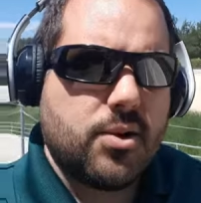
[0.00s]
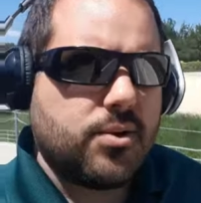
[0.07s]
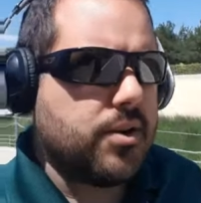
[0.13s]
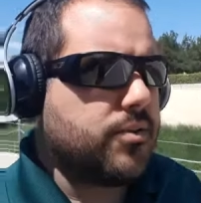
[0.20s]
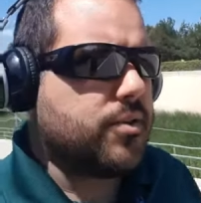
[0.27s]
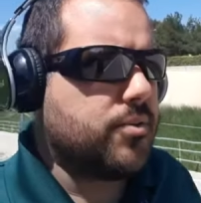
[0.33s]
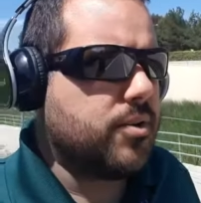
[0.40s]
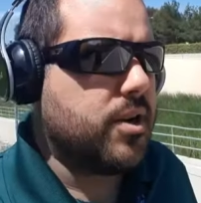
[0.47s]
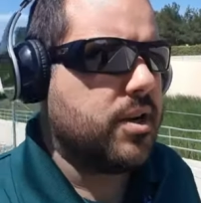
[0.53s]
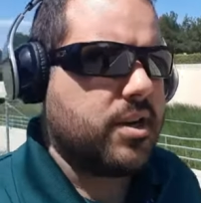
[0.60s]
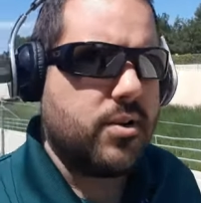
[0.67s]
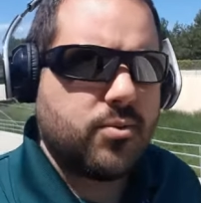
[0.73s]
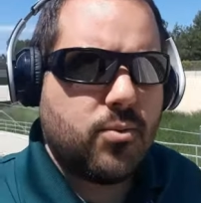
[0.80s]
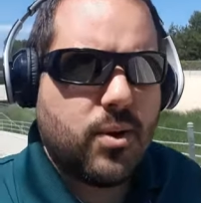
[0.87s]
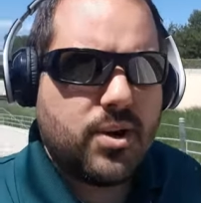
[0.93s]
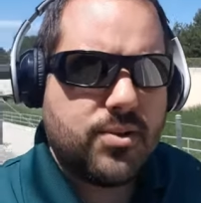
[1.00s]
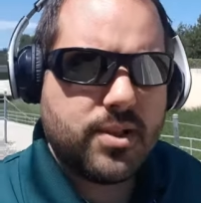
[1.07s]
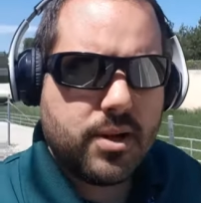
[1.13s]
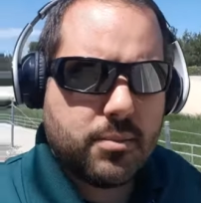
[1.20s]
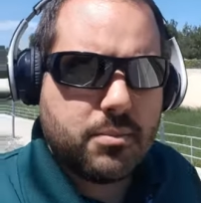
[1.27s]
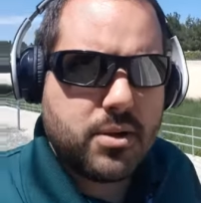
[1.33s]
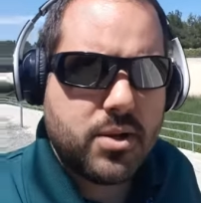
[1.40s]
everyone, and
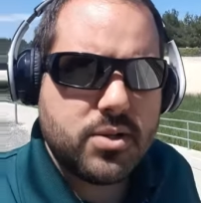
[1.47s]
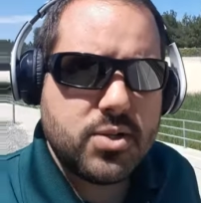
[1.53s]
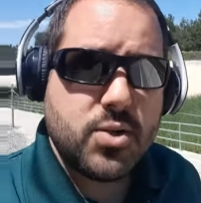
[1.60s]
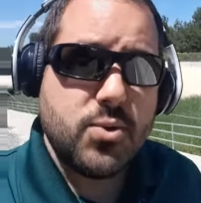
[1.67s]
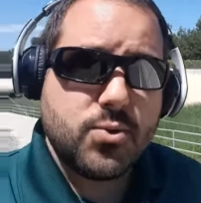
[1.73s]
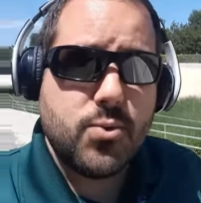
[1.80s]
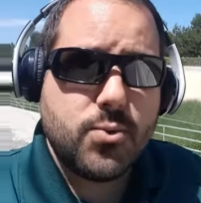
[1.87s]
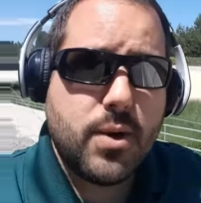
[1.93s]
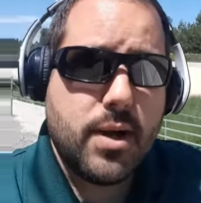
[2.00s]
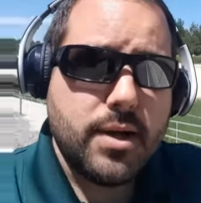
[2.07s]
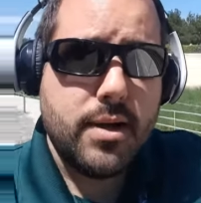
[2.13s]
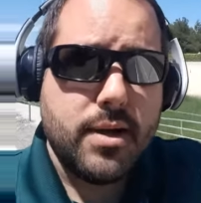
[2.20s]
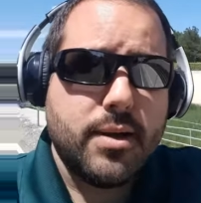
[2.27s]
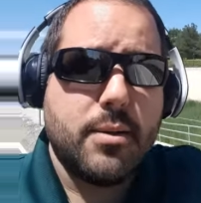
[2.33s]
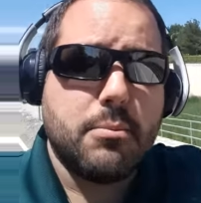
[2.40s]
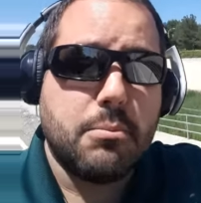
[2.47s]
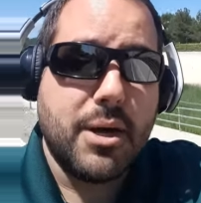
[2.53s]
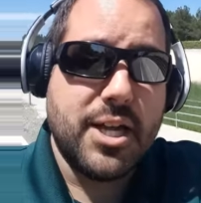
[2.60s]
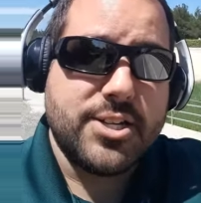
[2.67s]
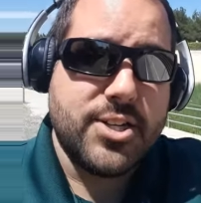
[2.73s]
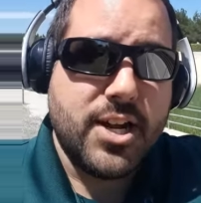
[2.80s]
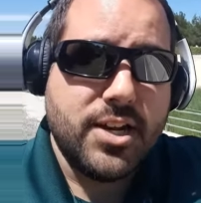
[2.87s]
welcome to my
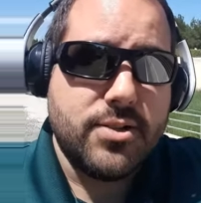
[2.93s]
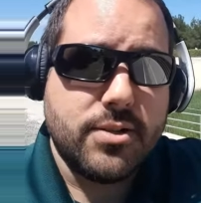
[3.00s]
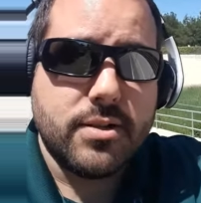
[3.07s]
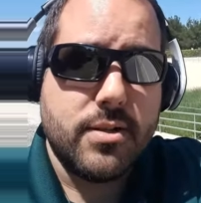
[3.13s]
channel.